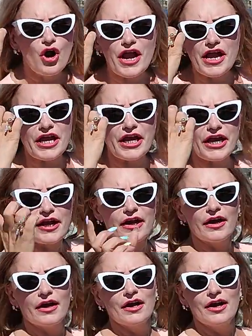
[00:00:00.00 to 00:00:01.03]
You're like a Bond
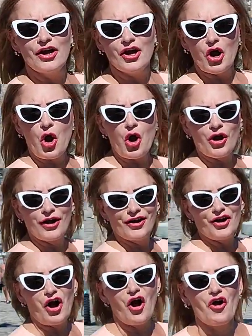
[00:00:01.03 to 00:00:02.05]
girl. You're like a Bond girl.